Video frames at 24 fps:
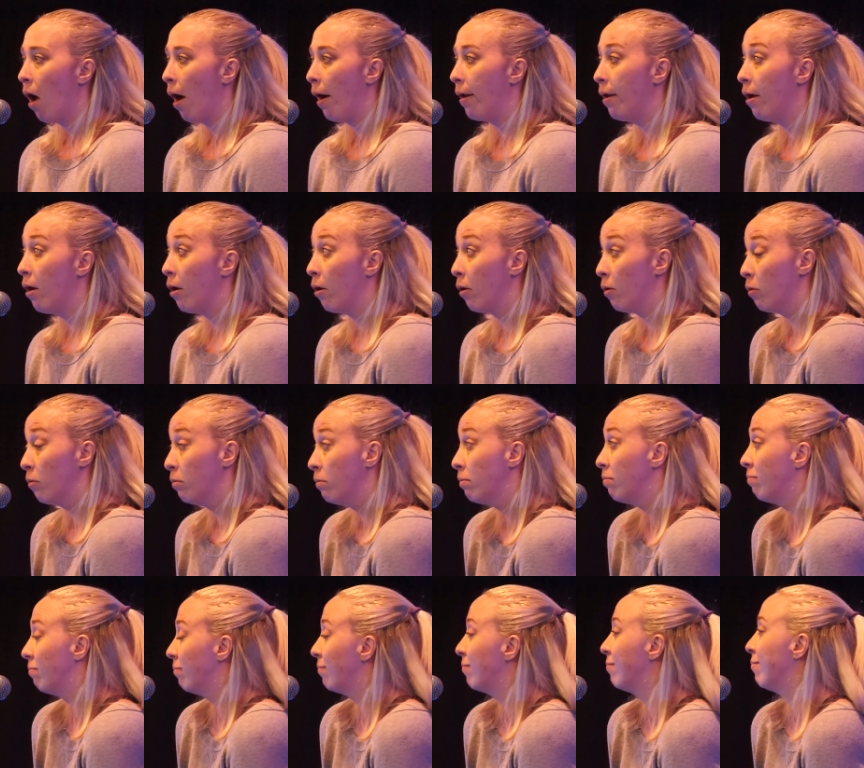I know
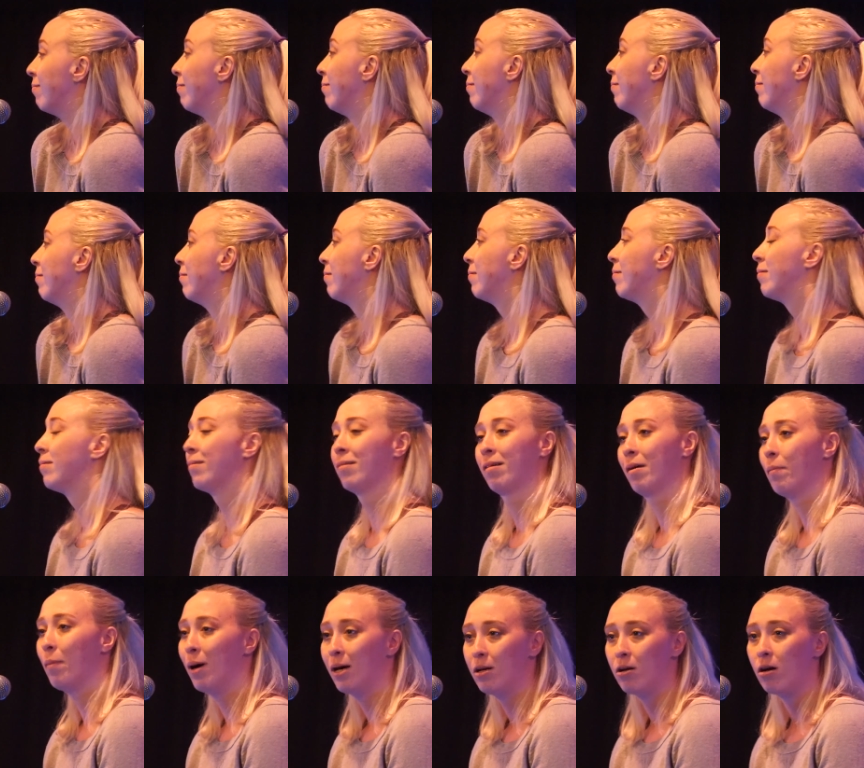
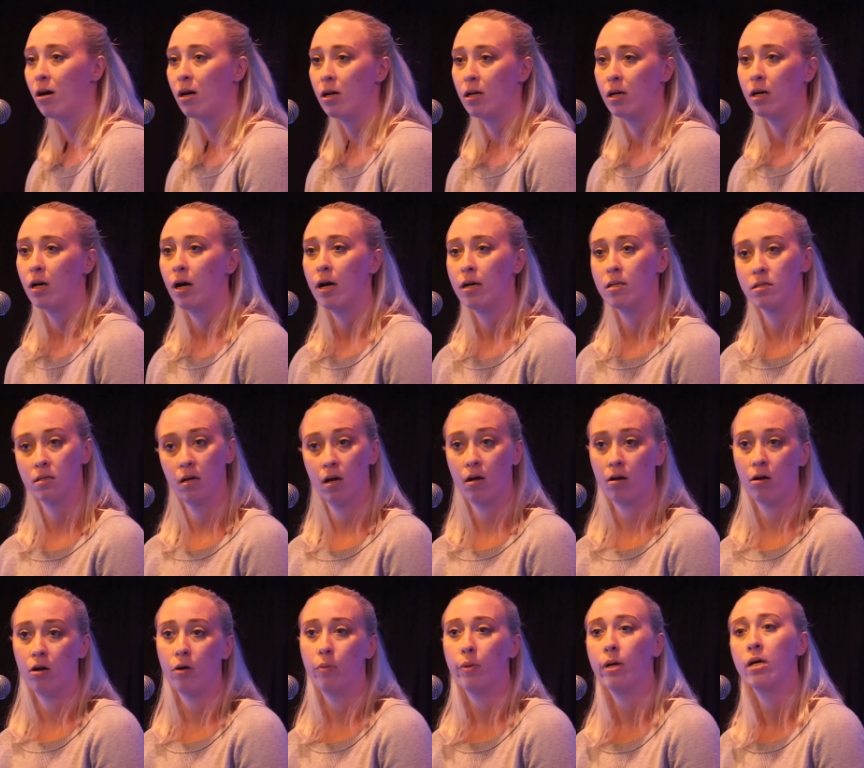my daughter has
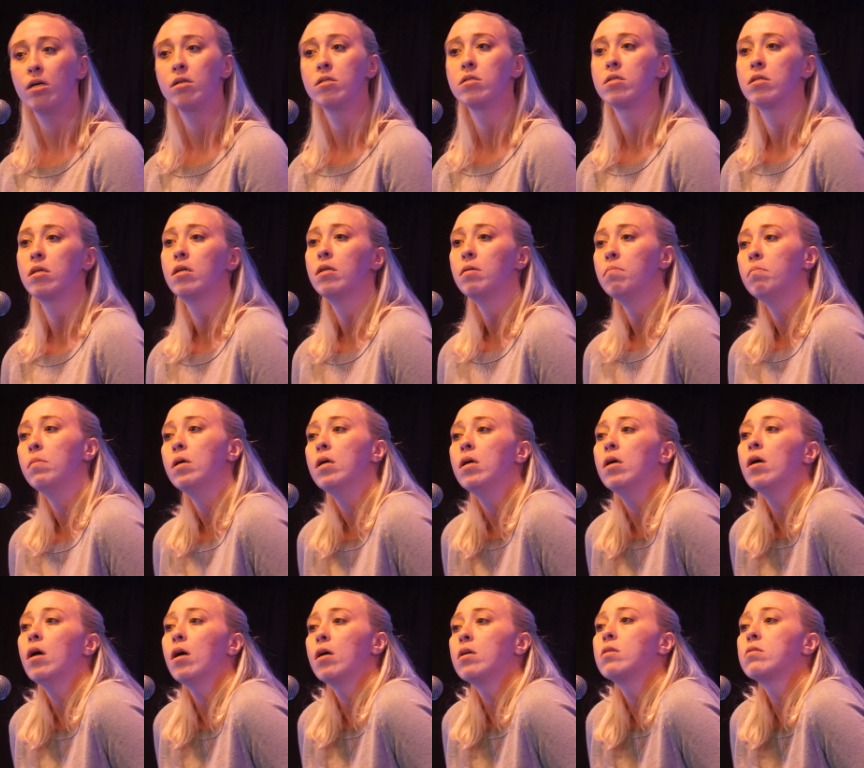not always seen
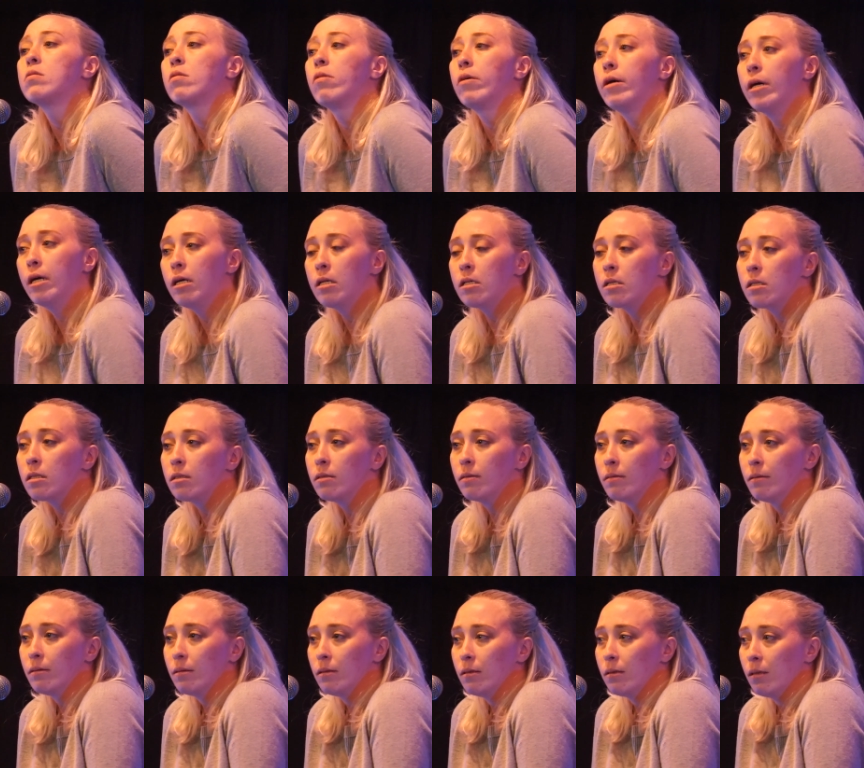me as great.
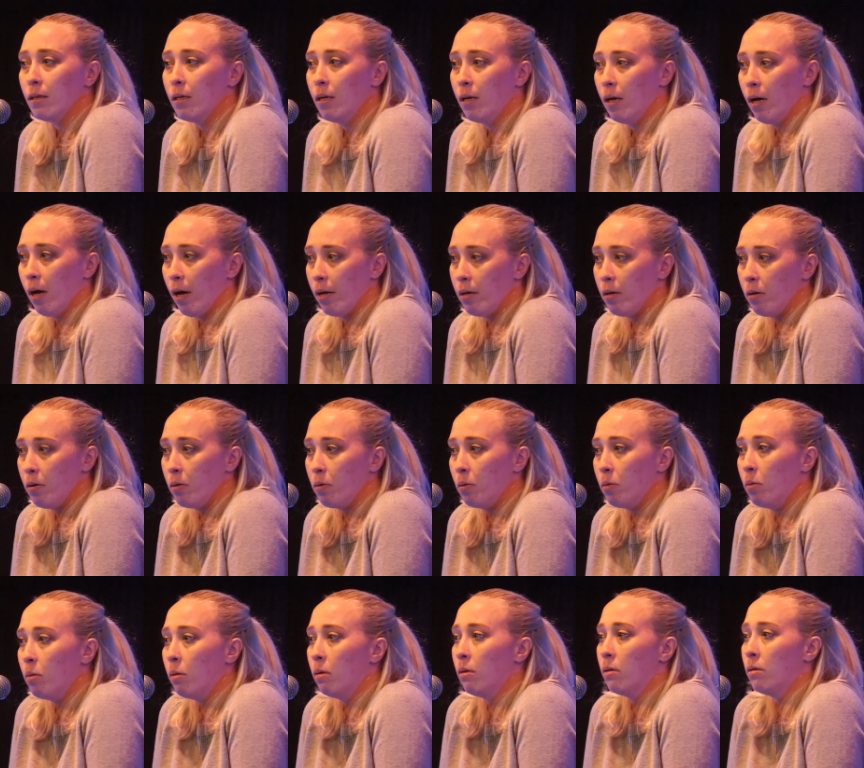I
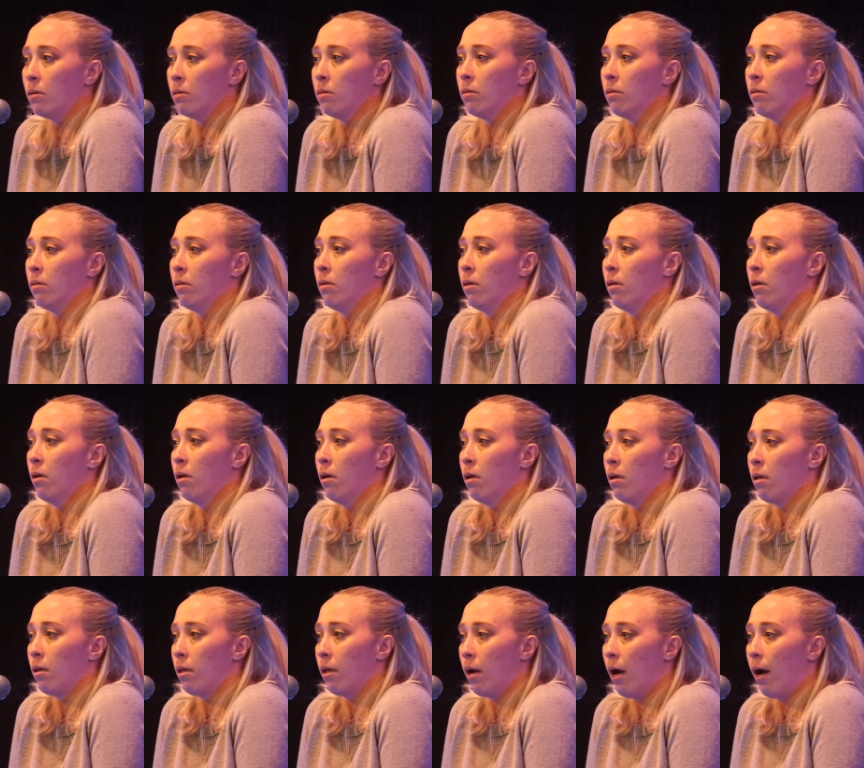know
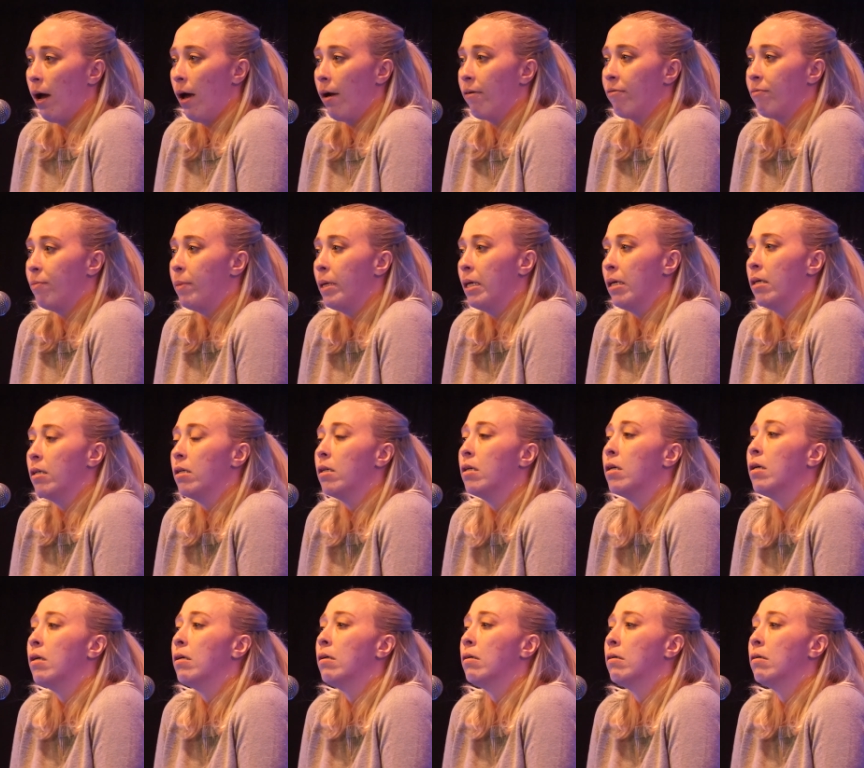that I have been